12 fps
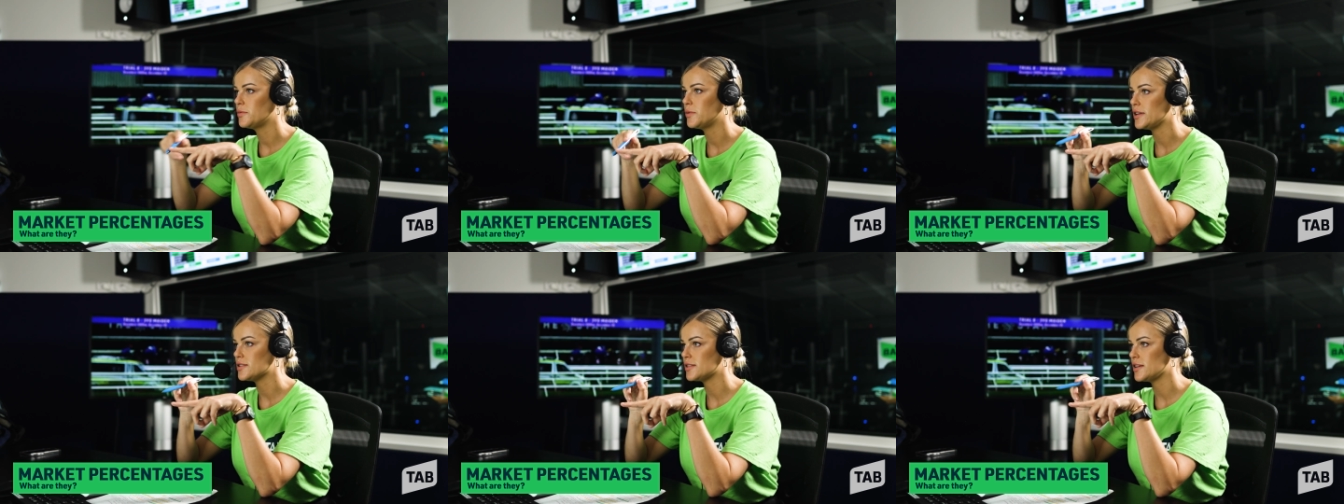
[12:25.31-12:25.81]

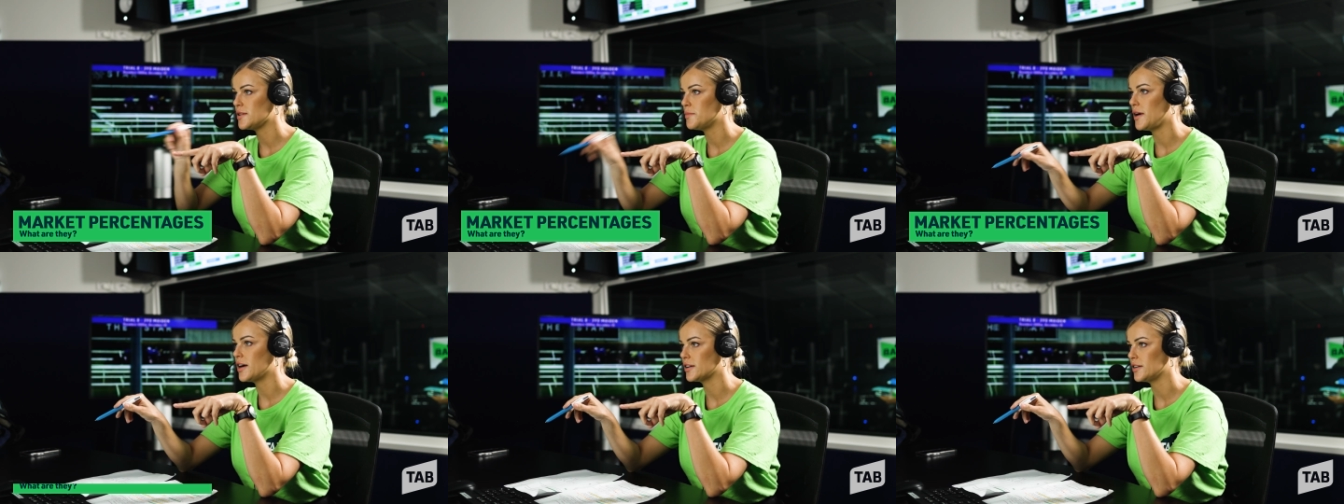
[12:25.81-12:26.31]
where you see your
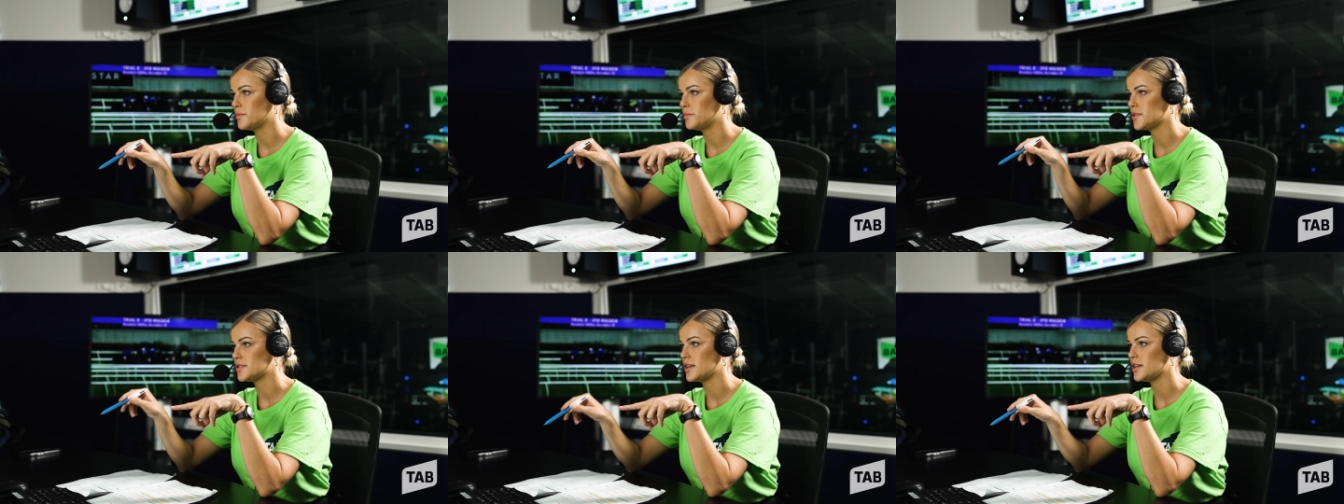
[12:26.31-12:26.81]
market
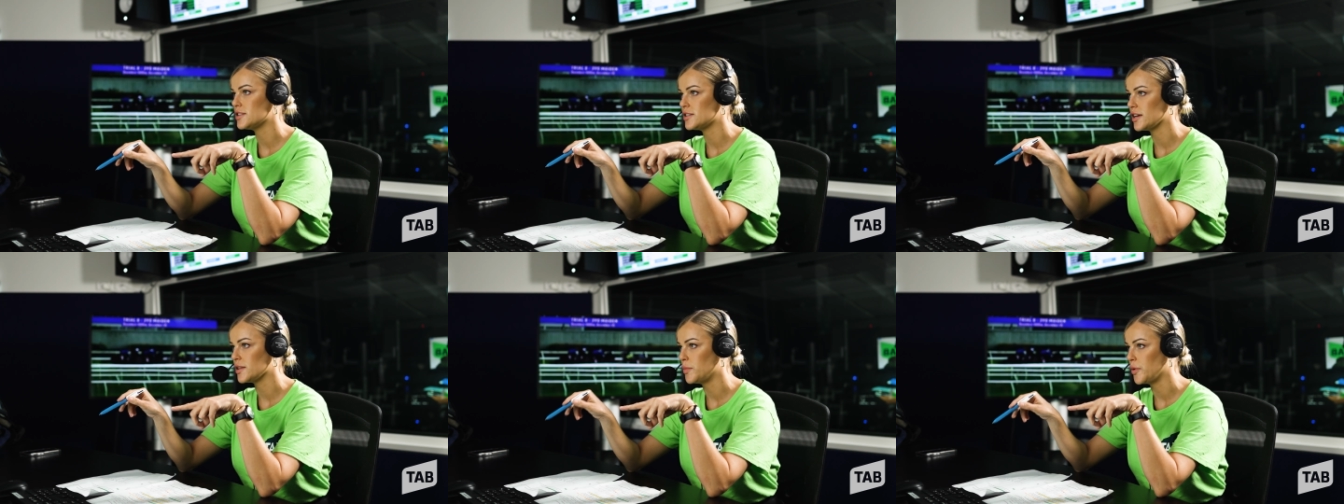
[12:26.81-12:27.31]
percentage
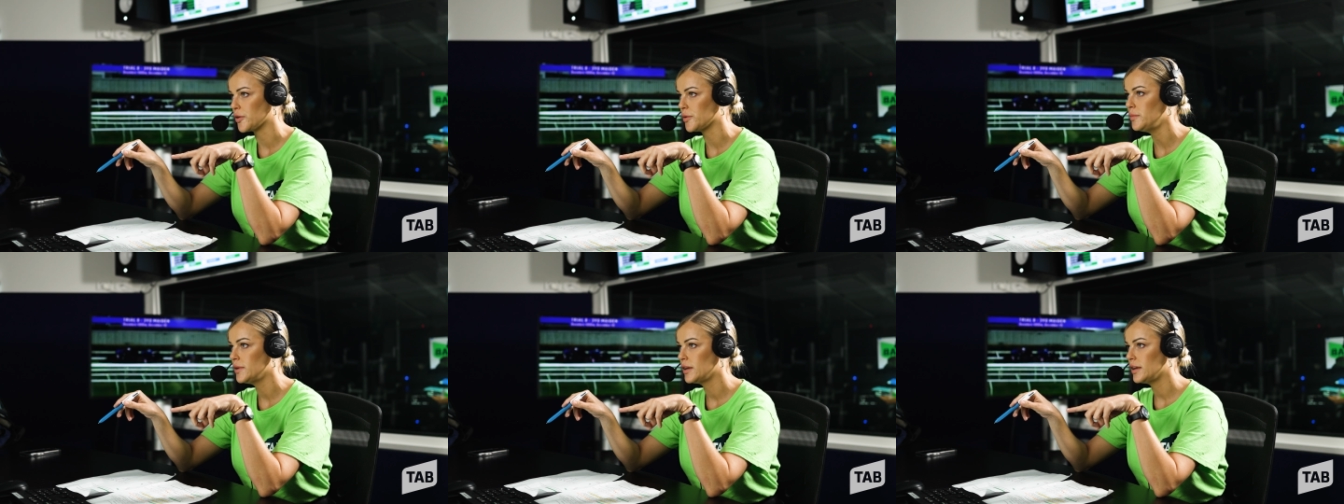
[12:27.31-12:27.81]
down the
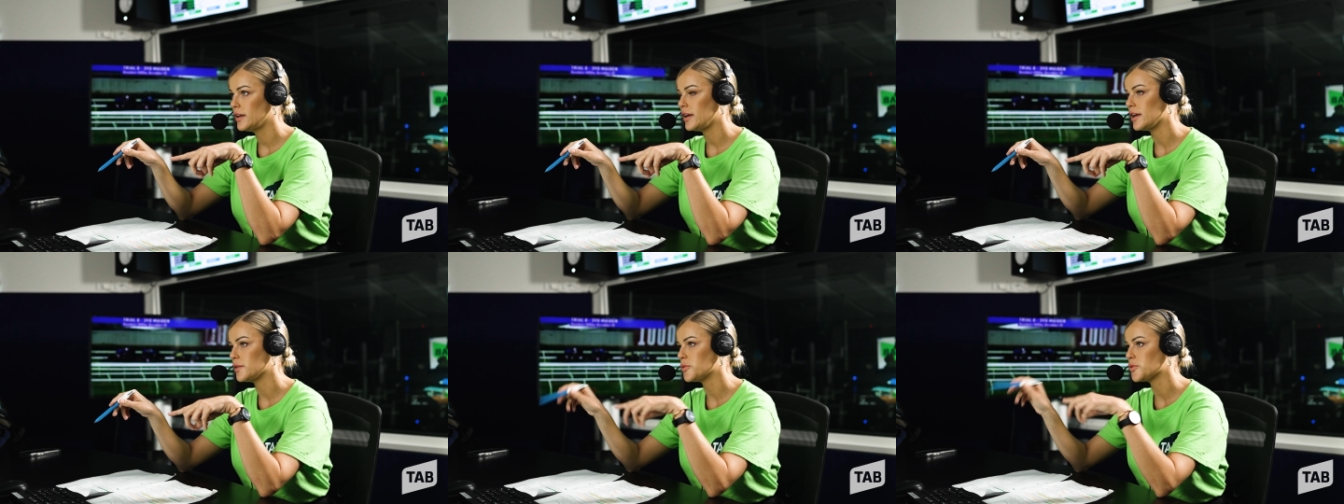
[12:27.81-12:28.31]
bottom,
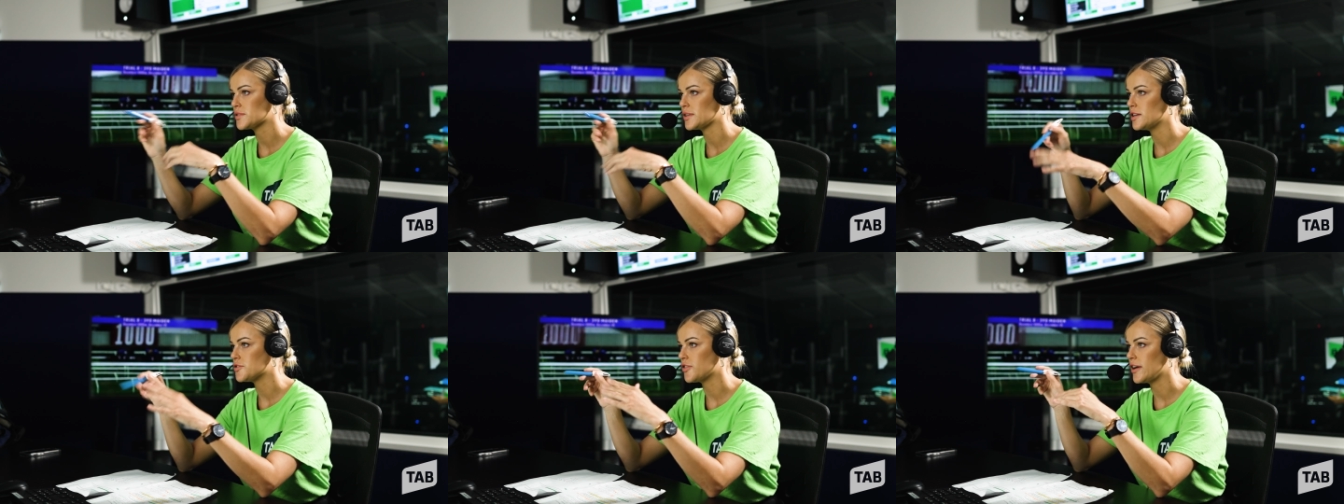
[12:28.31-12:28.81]
and we'll
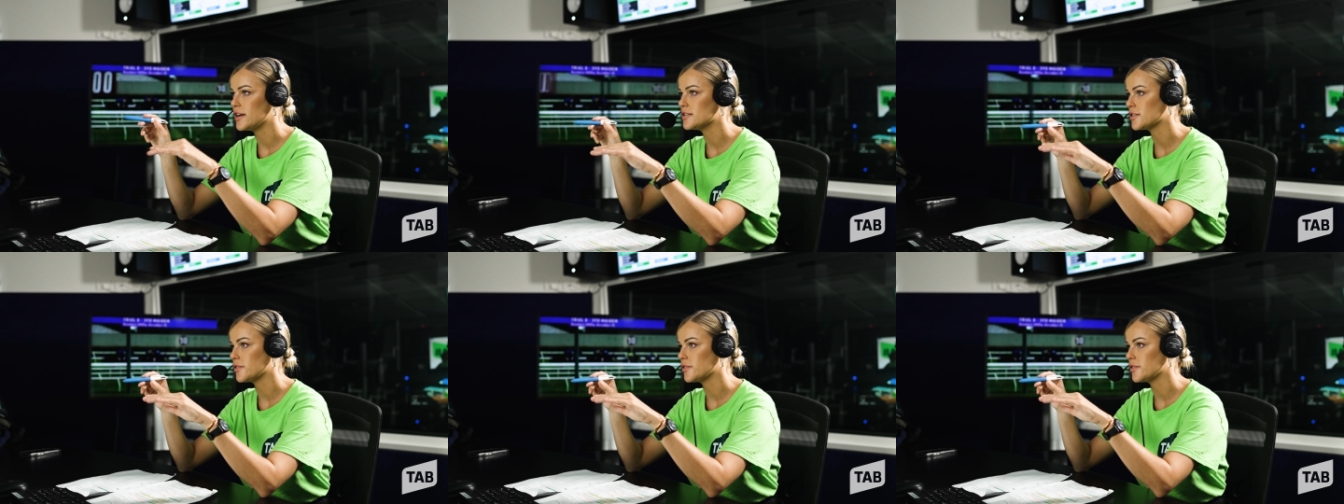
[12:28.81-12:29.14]
see it trend.